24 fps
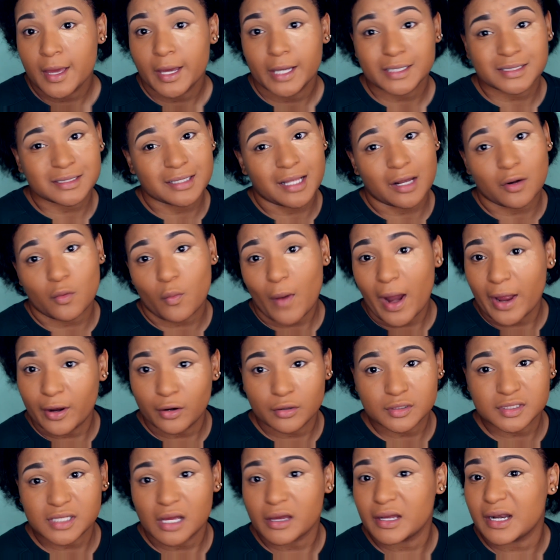there's a lot of white
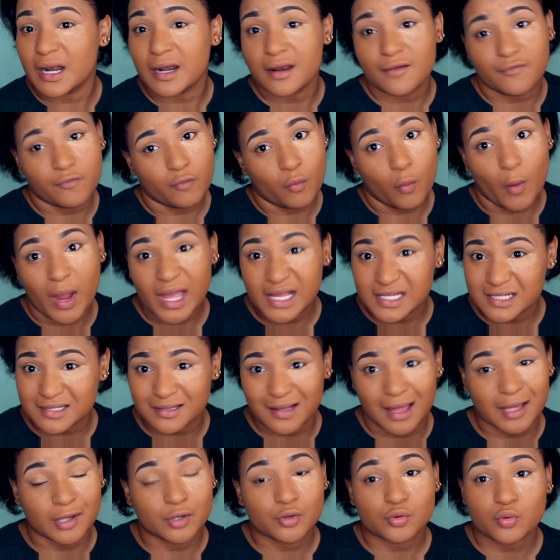girls out here that lift weights
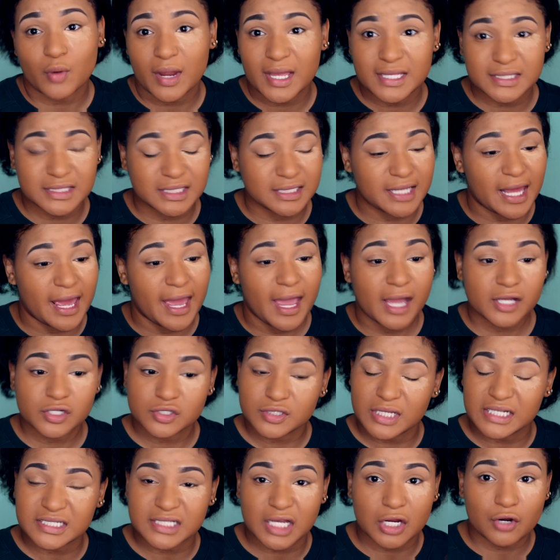like crazy, that
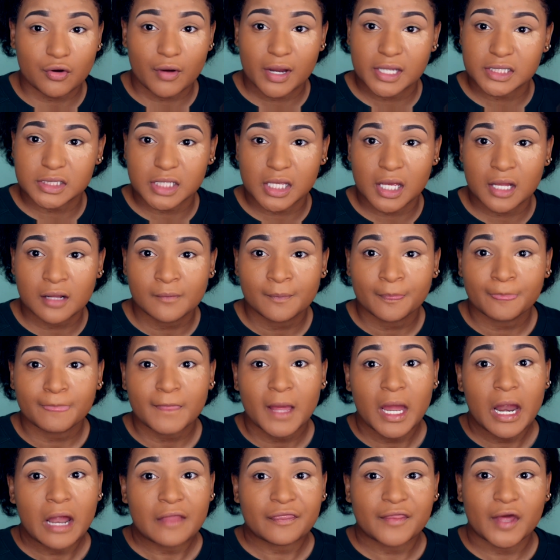exercise like crazy,
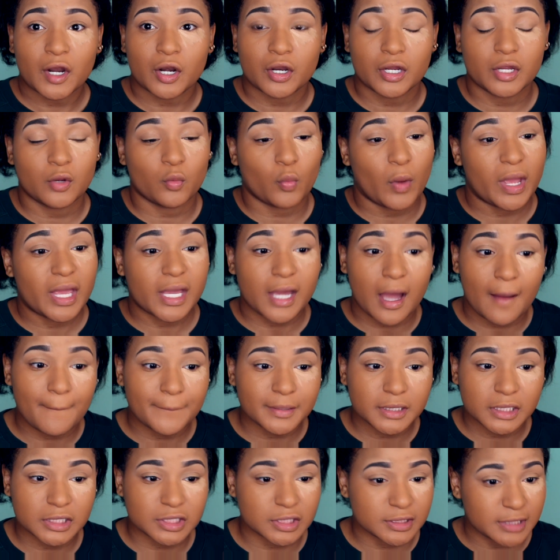that are in weight
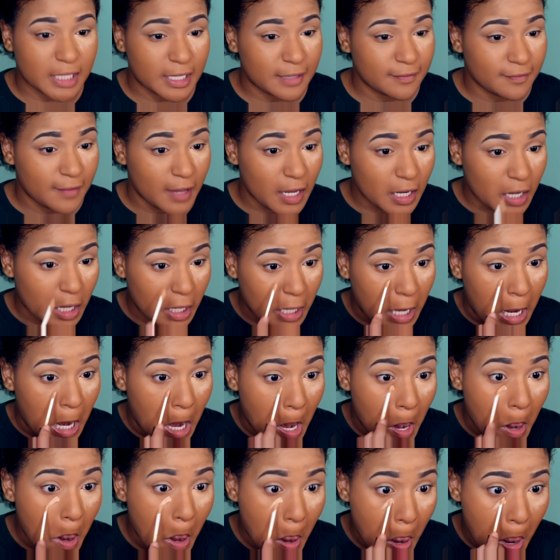competitions, and they ain't
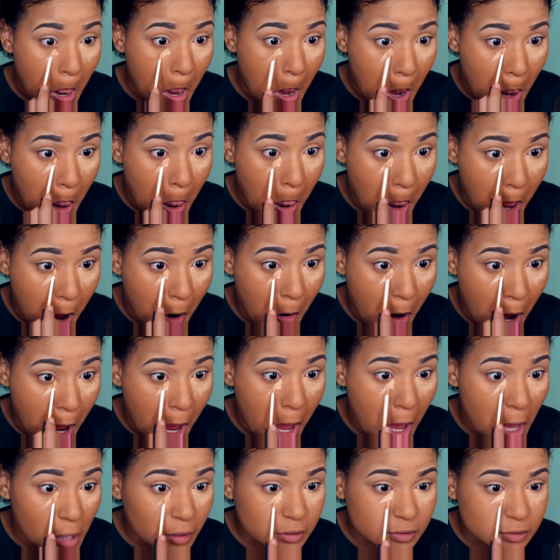got no
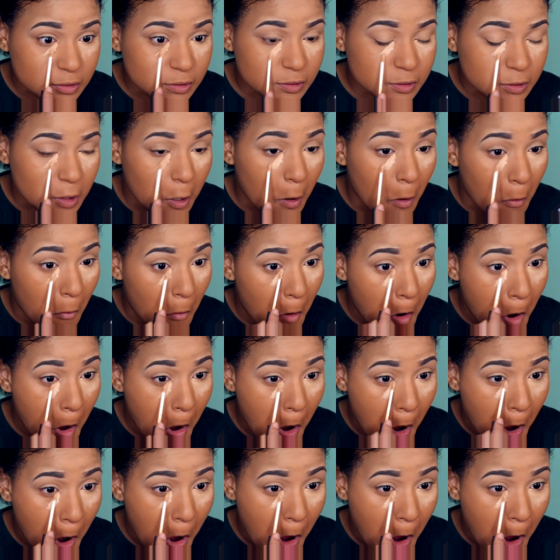ass. So